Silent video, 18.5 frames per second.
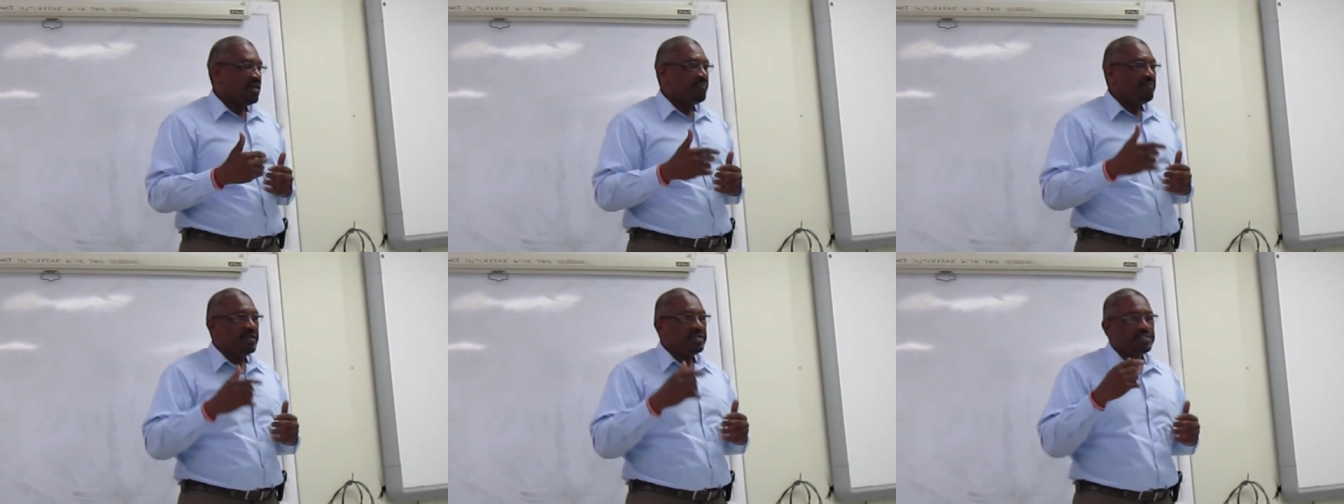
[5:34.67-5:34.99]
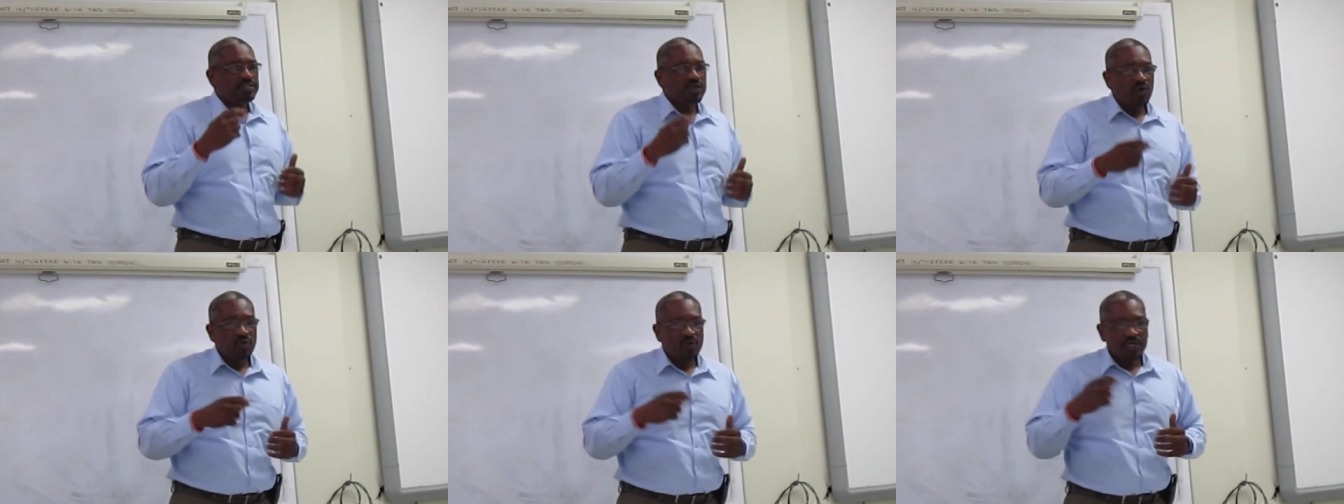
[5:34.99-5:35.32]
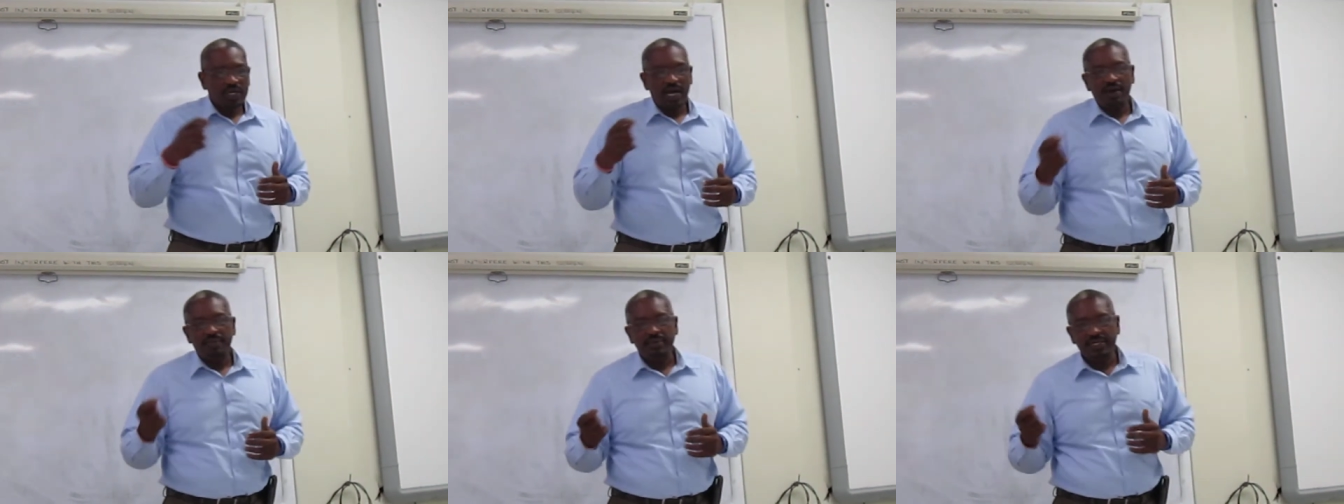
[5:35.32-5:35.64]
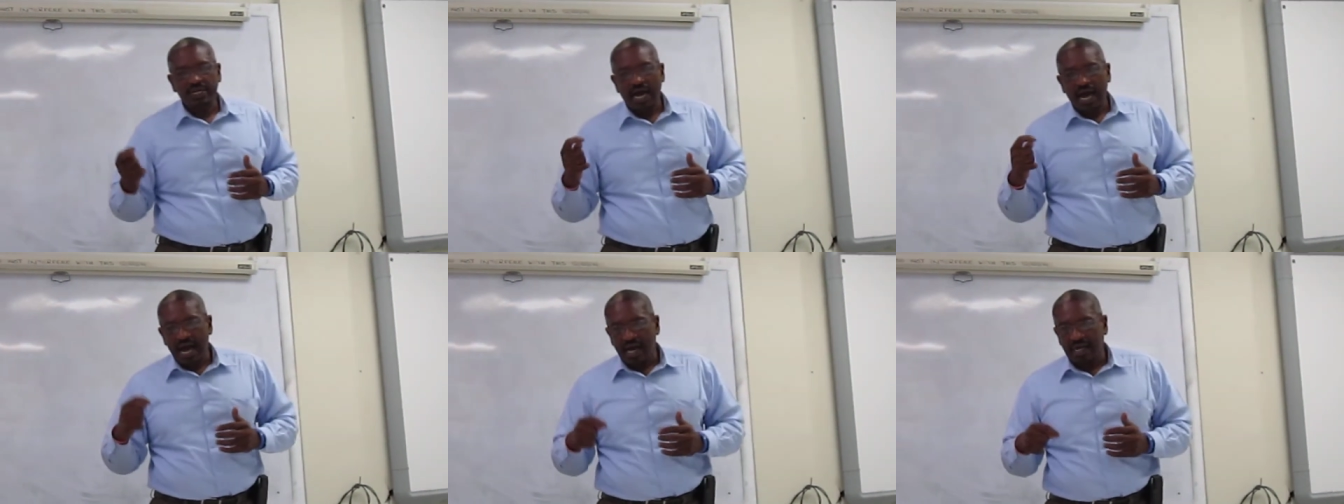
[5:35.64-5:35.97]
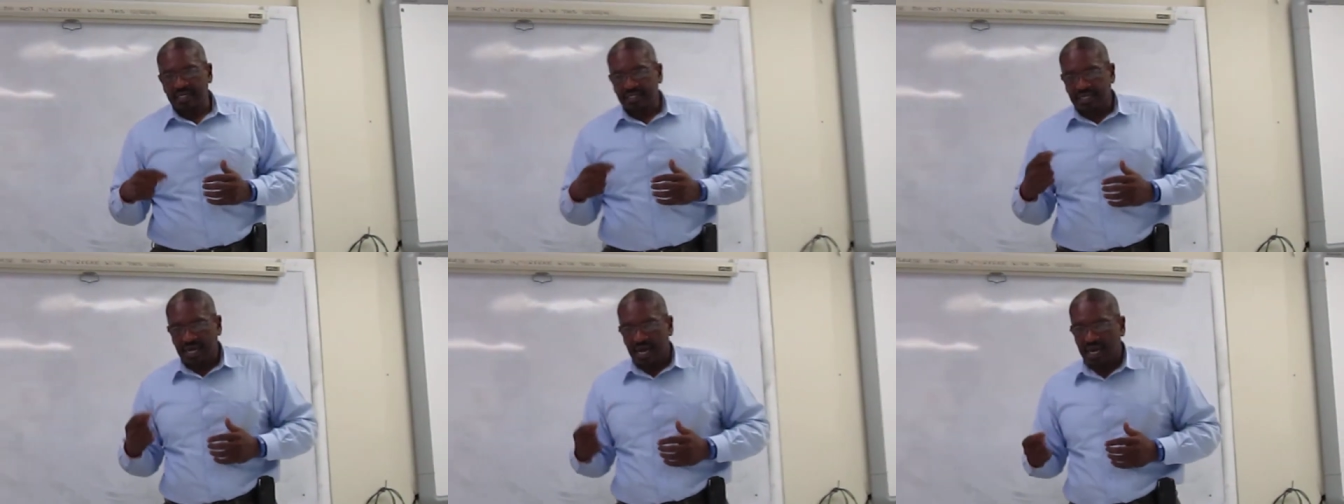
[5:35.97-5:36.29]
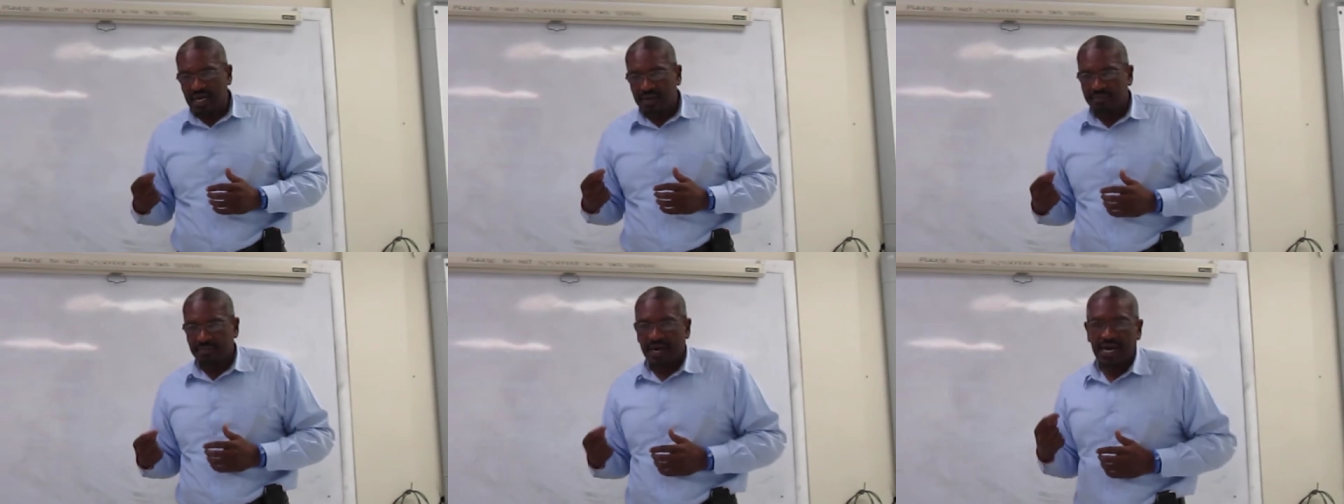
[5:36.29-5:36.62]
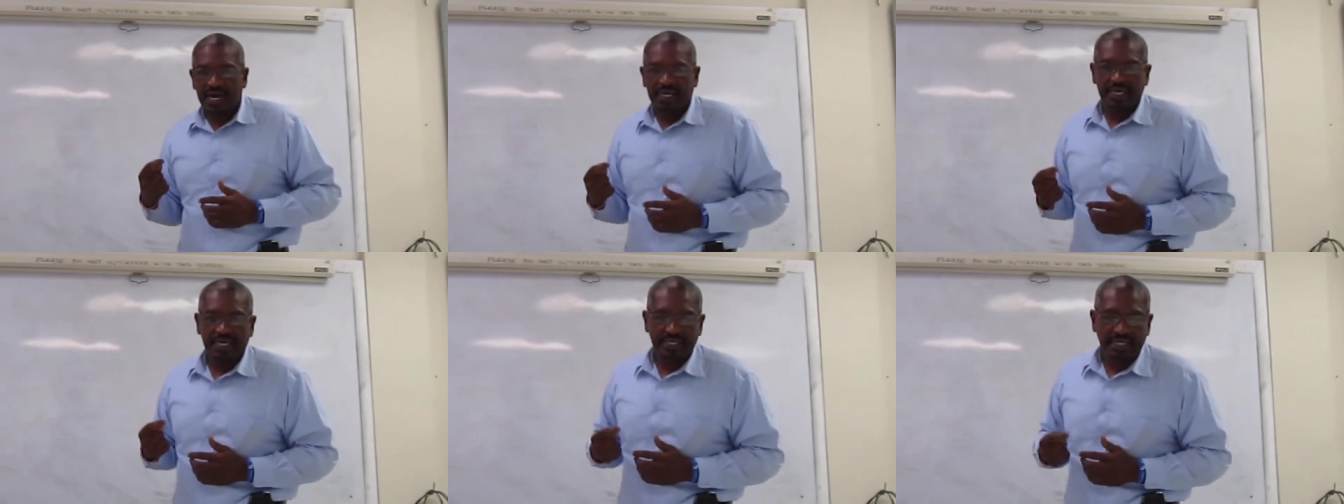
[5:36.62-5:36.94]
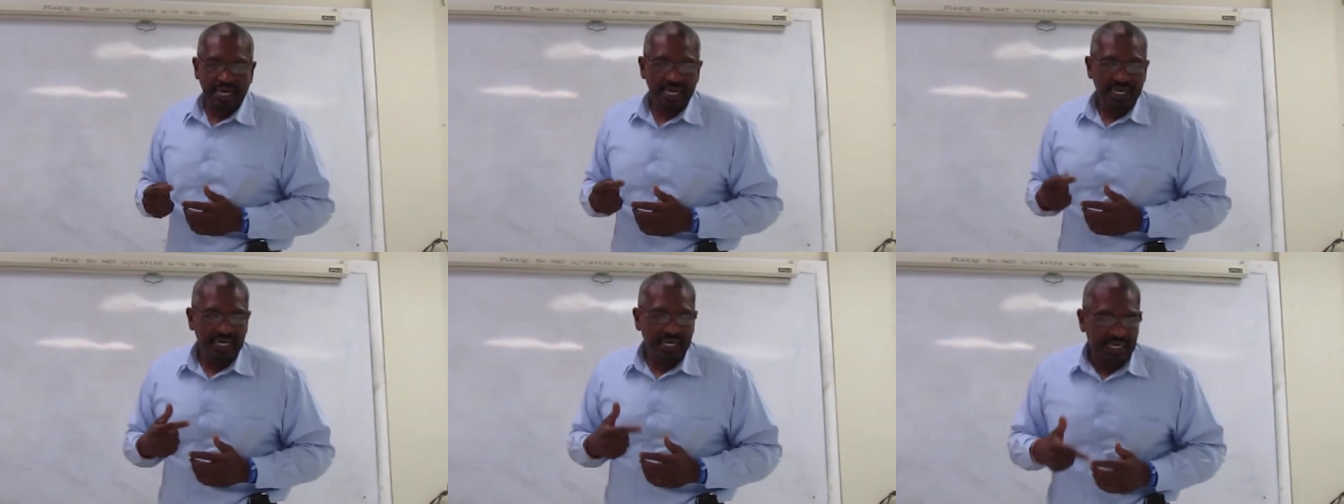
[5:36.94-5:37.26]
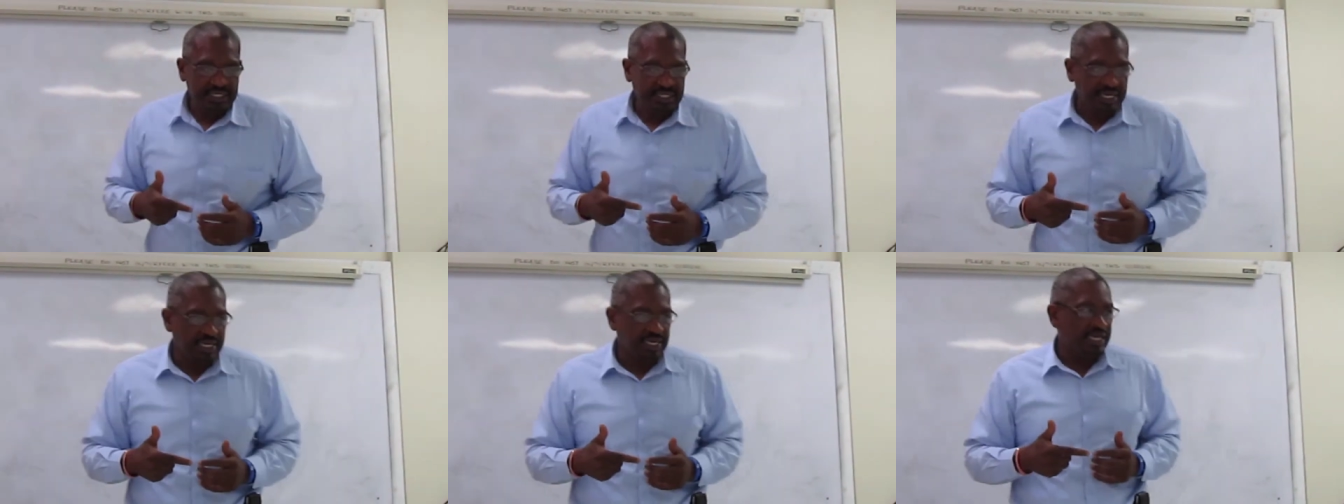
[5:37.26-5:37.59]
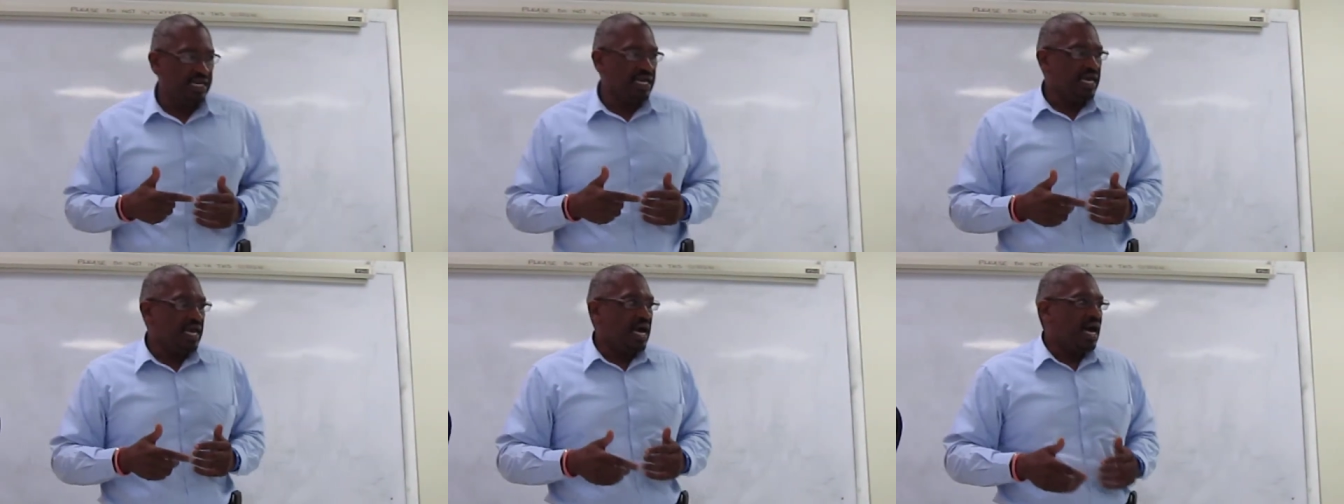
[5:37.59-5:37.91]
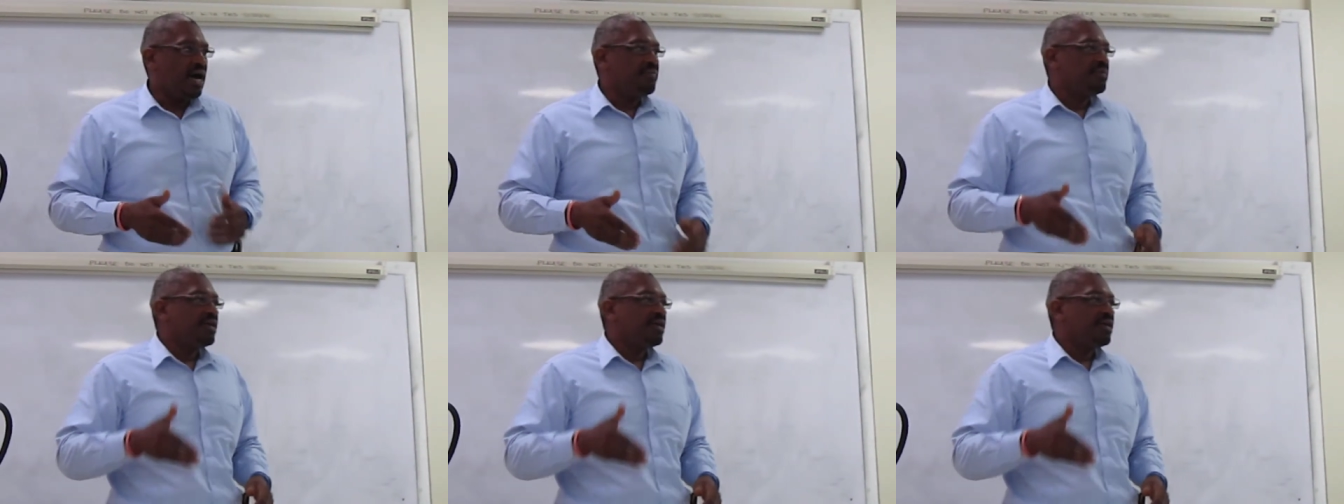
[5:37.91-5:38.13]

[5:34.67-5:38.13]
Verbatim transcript: But don't come and, uh, and tell a man that they listen, I'm